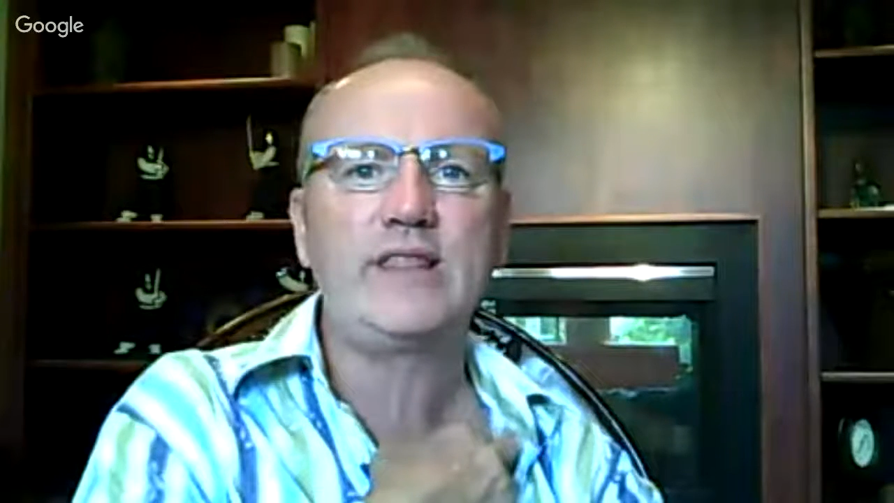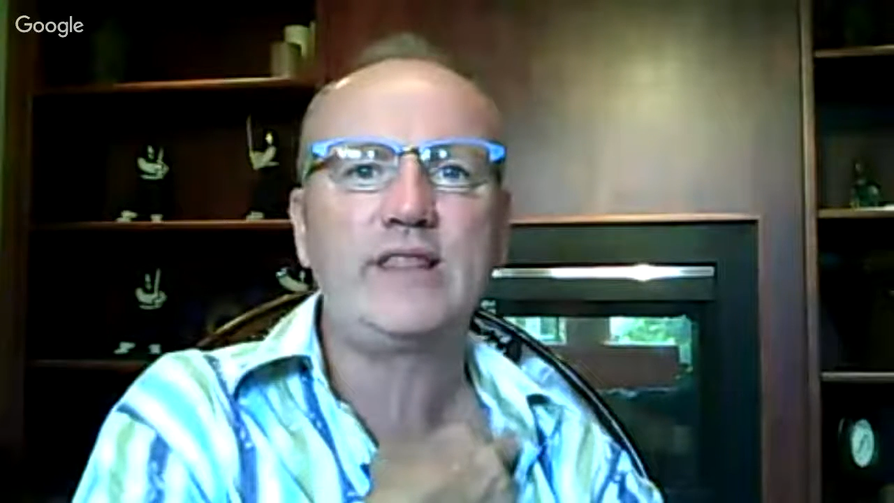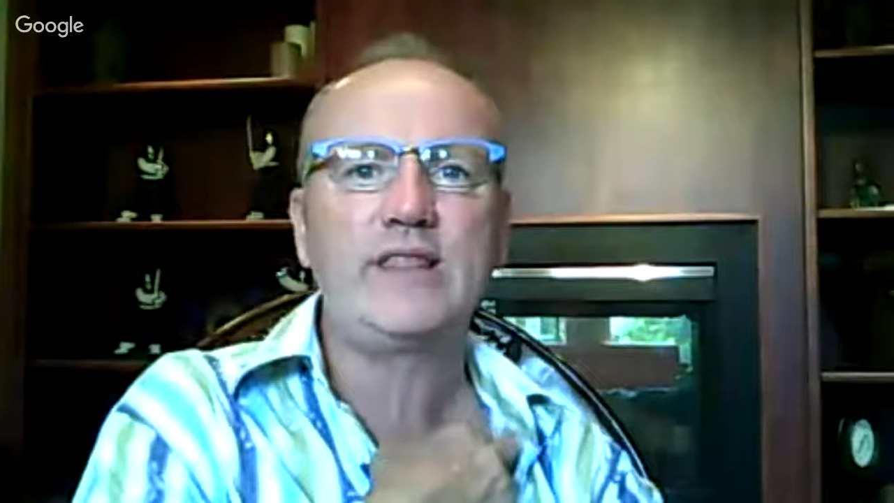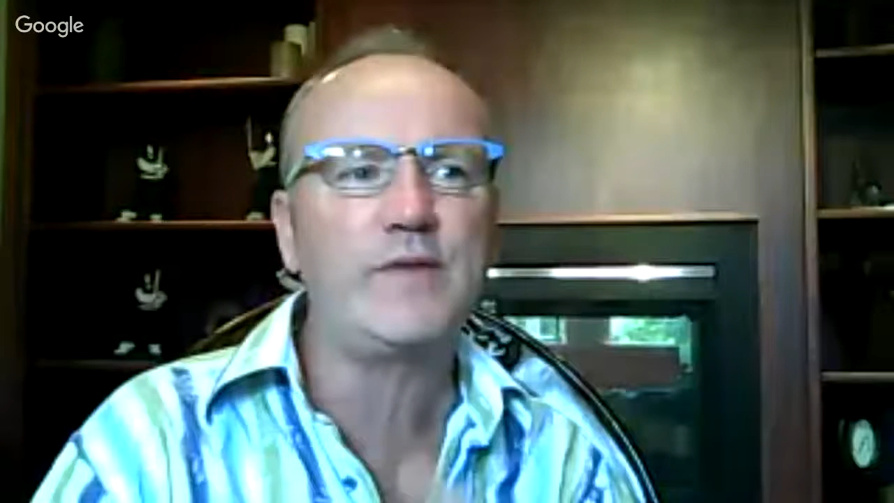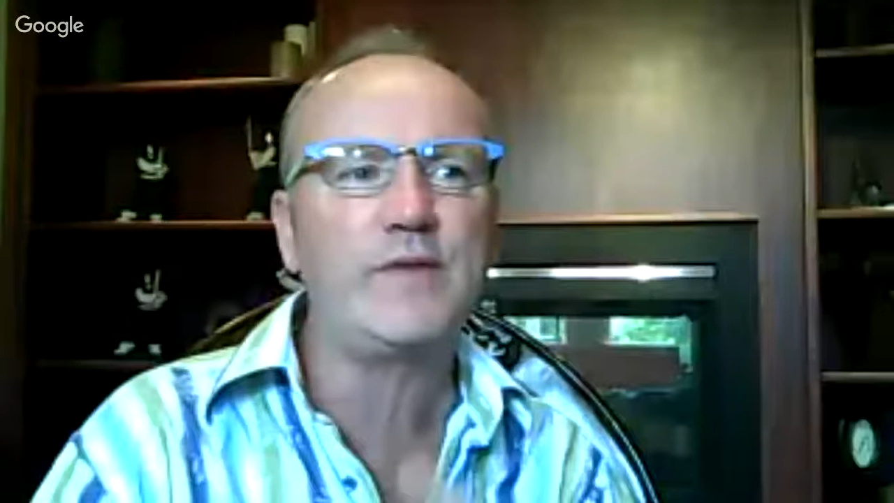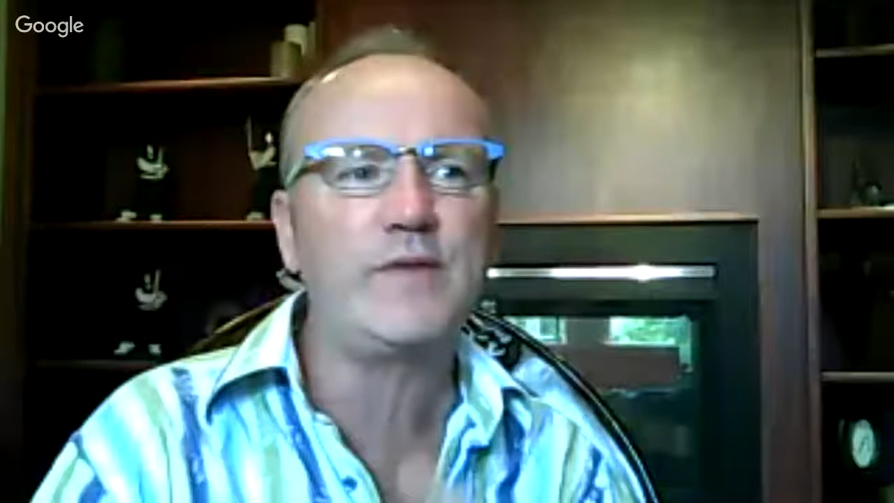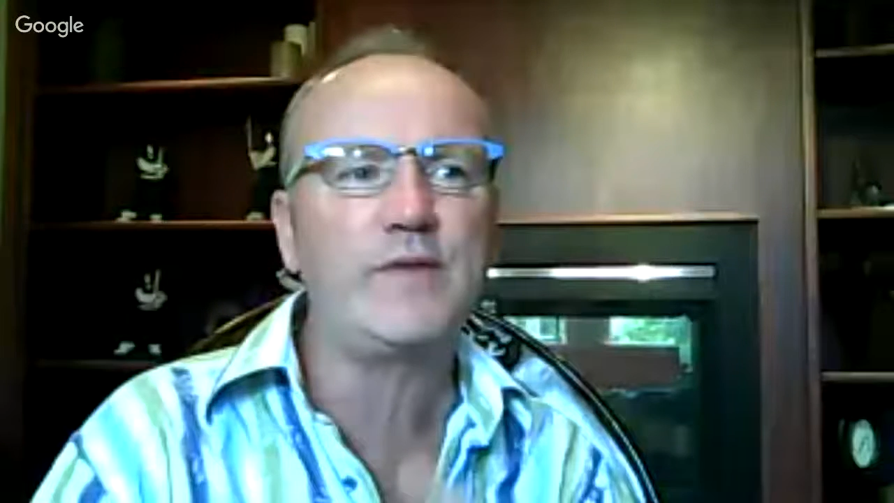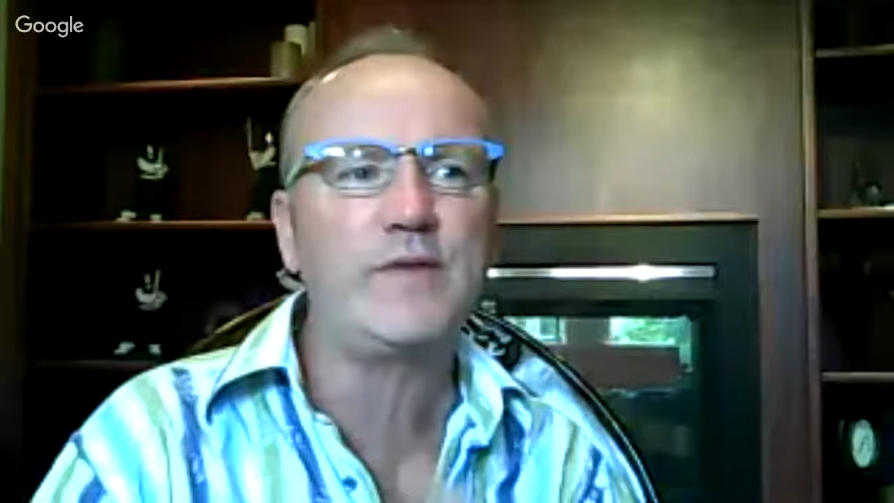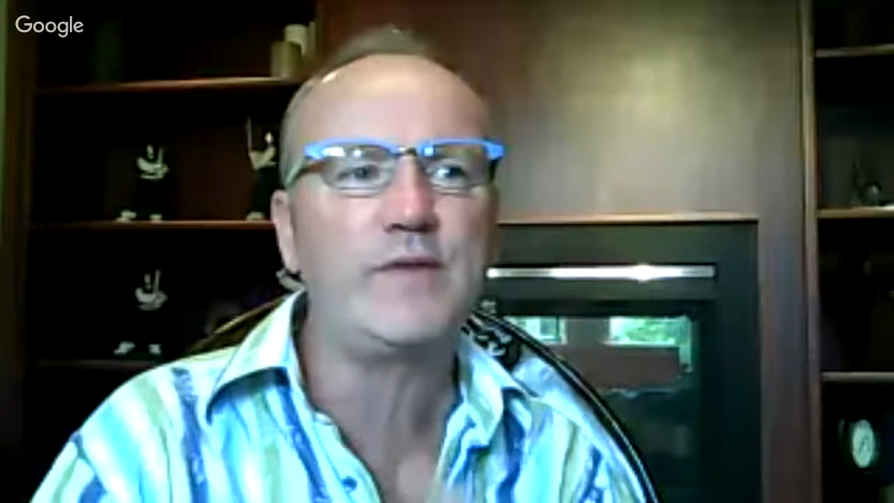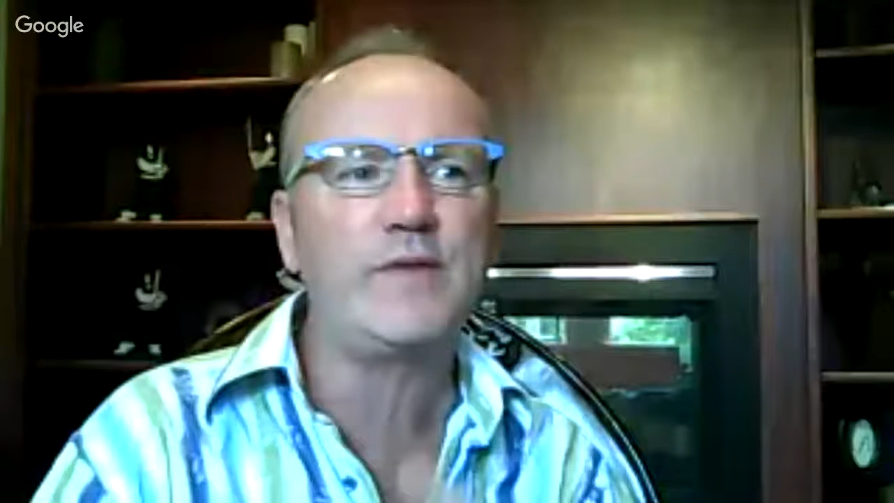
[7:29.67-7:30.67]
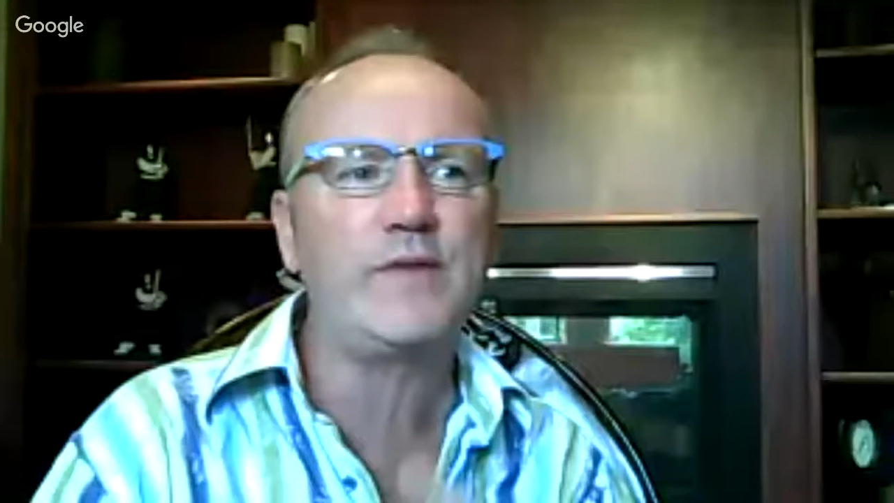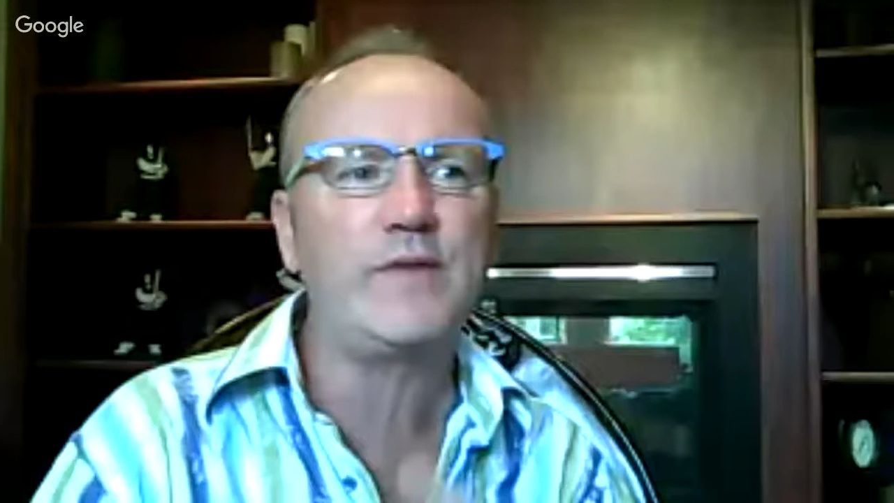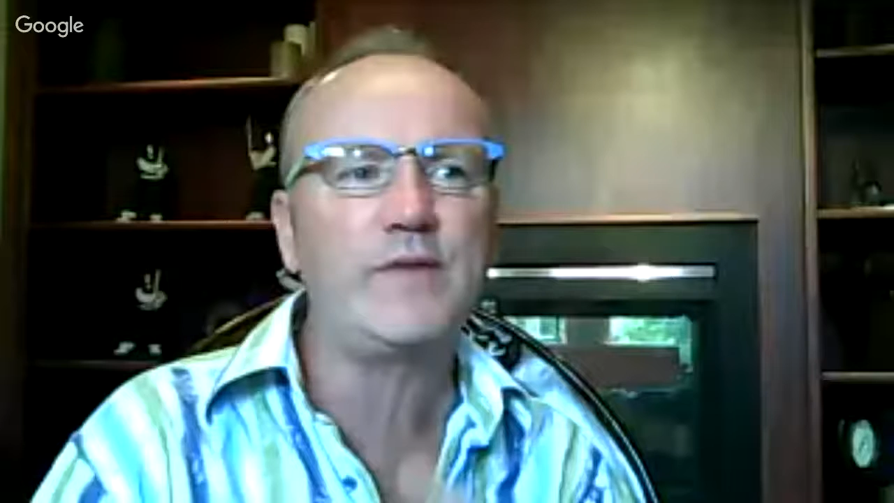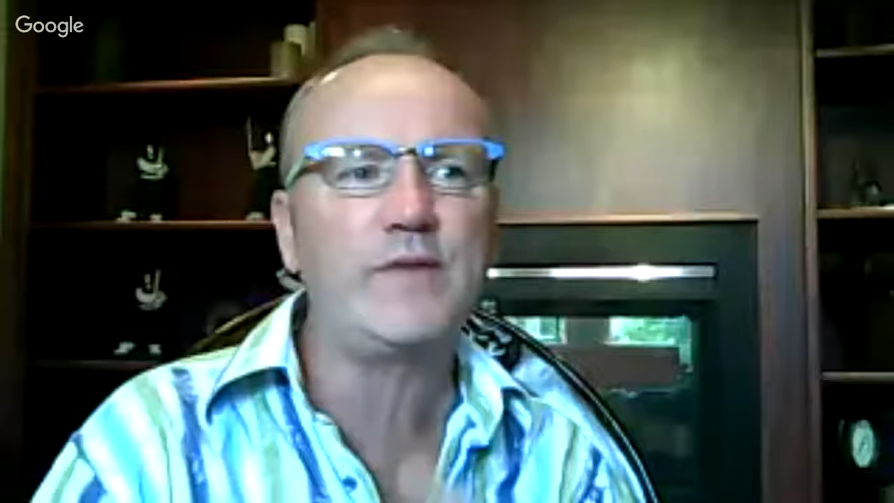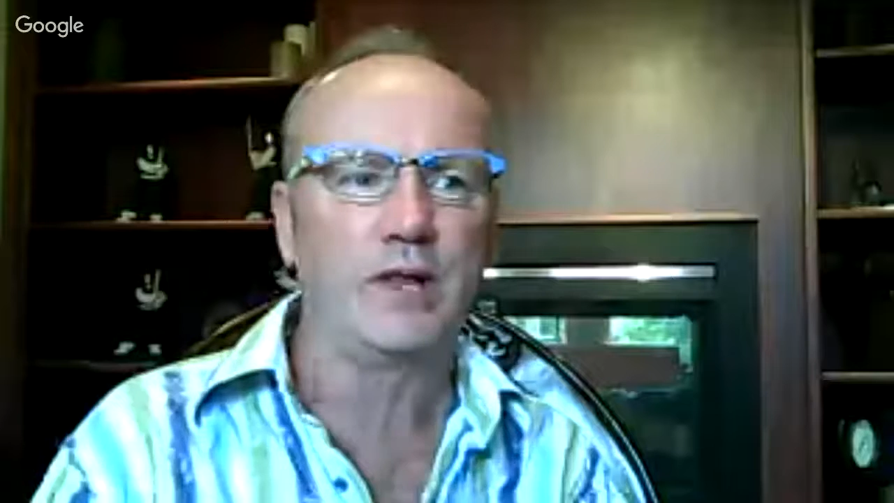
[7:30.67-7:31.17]
They live and breathe their
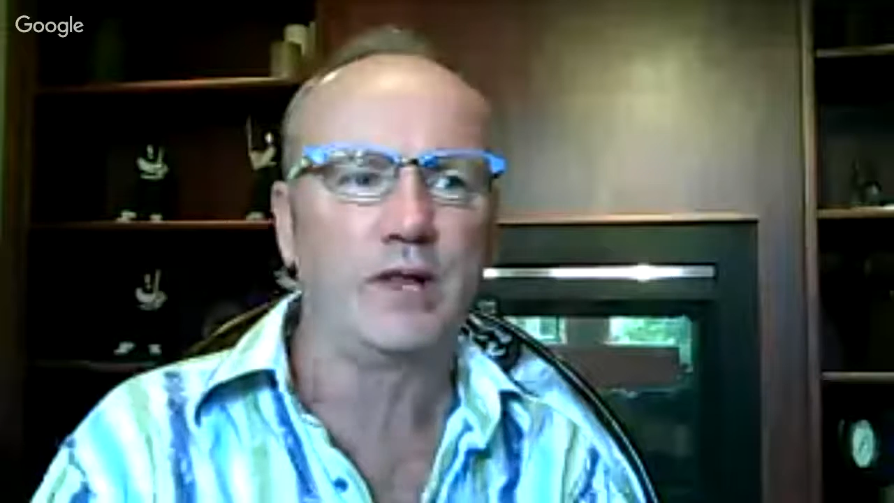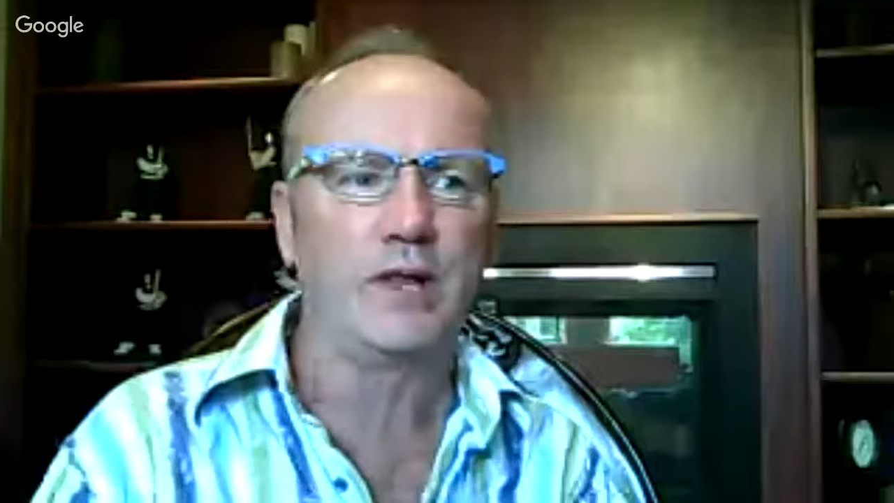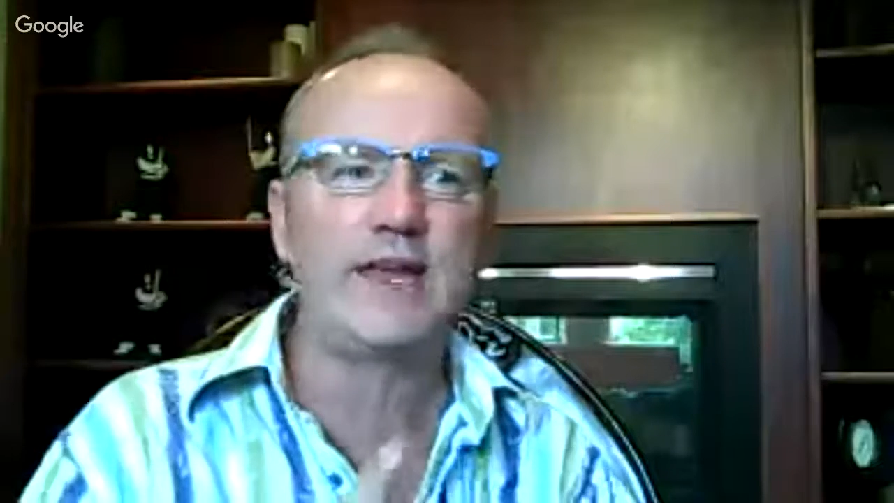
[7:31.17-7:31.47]
label.